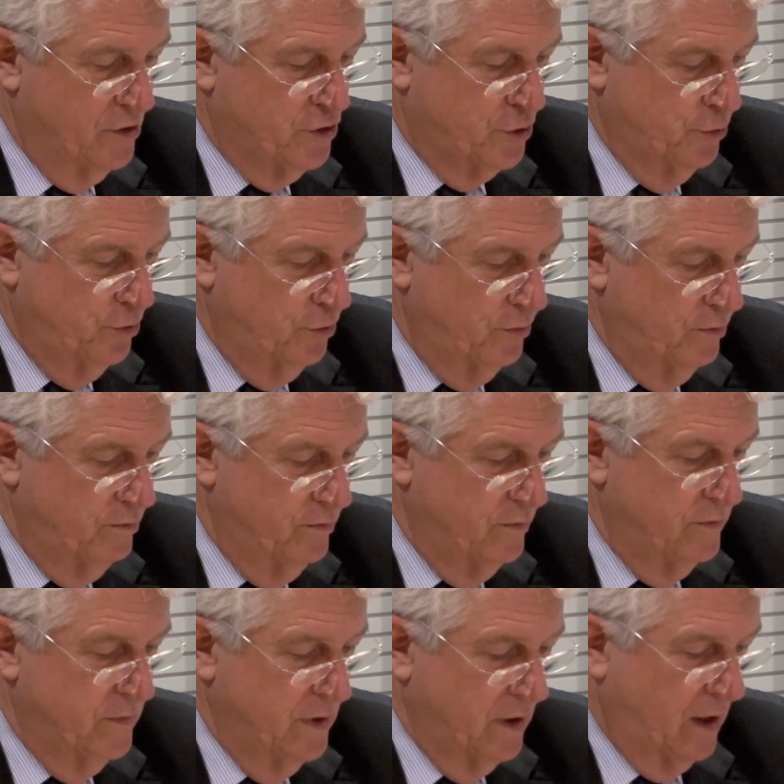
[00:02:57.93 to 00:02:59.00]
2,
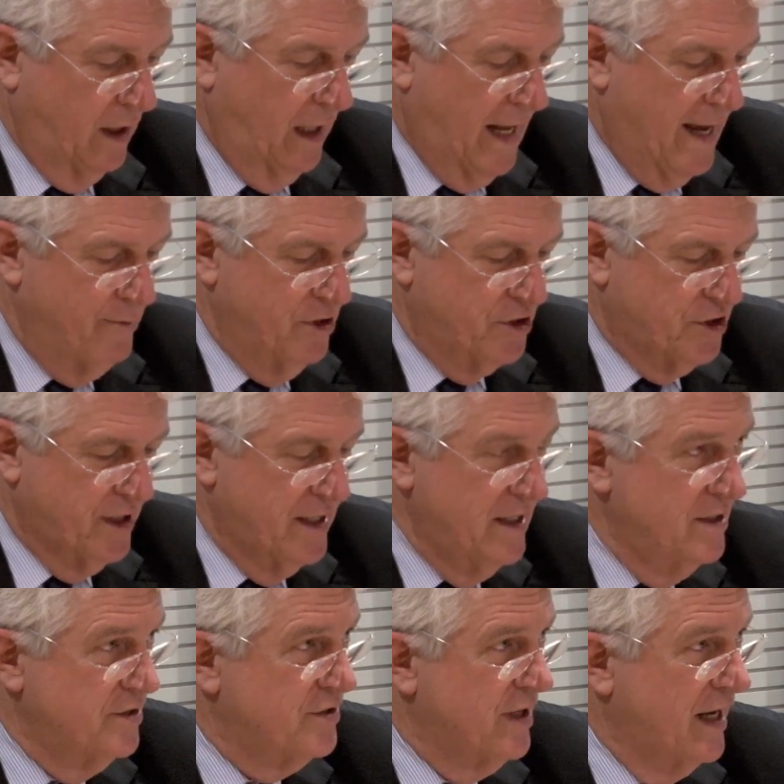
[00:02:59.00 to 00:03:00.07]
climate
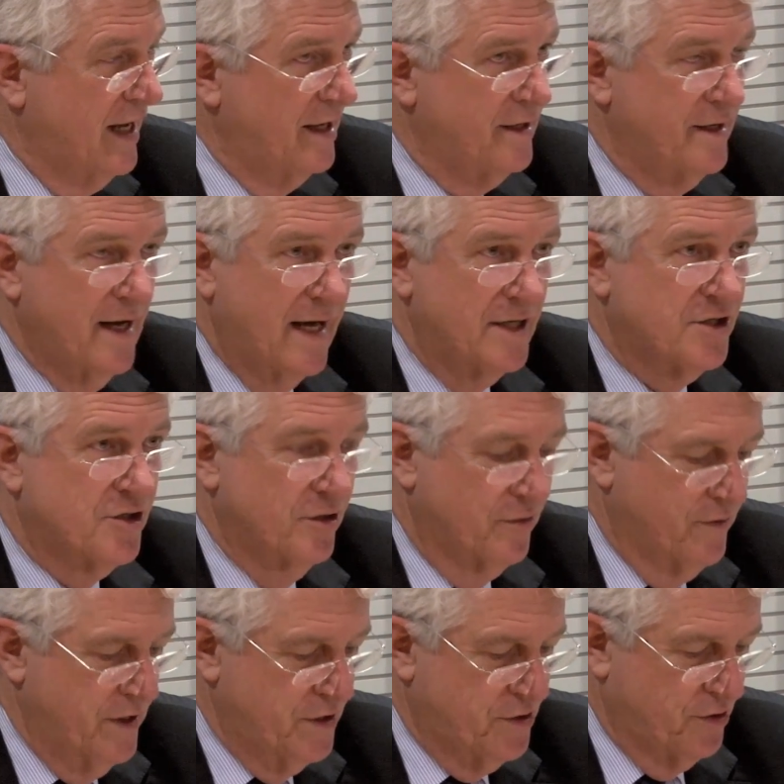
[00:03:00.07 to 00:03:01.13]
change and natural
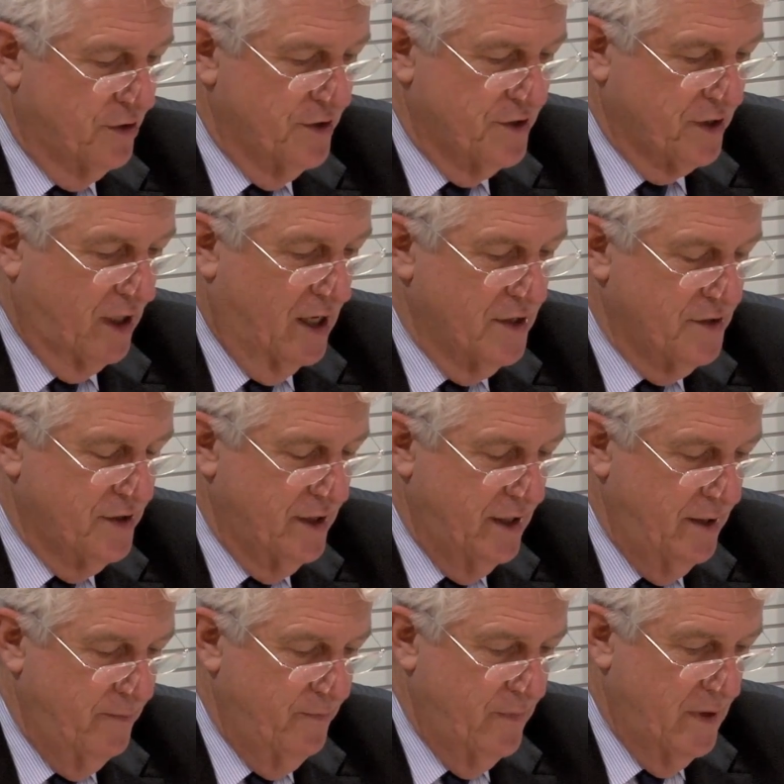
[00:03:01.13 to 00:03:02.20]
resource
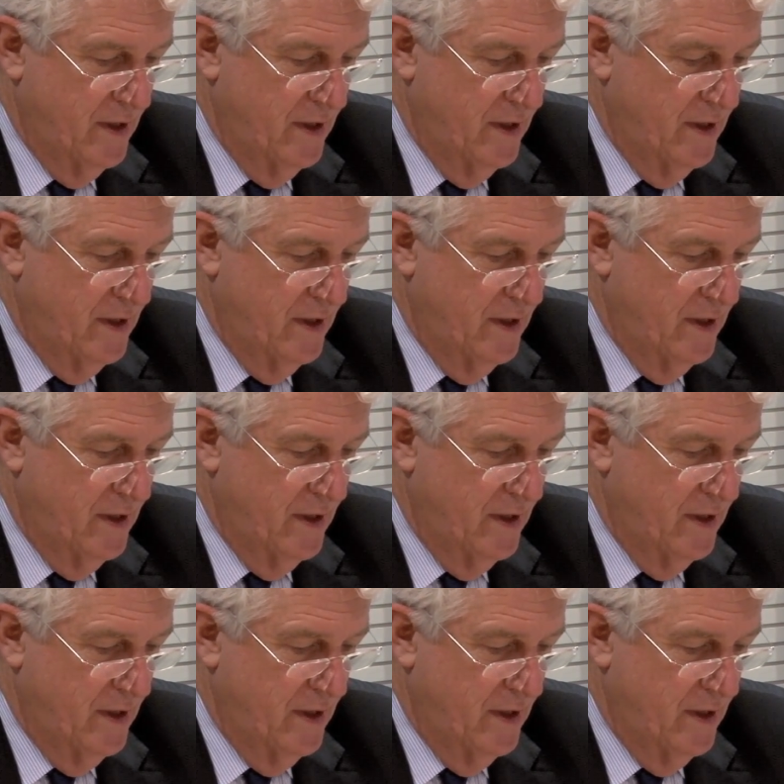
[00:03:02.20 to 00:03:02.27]
scarcity,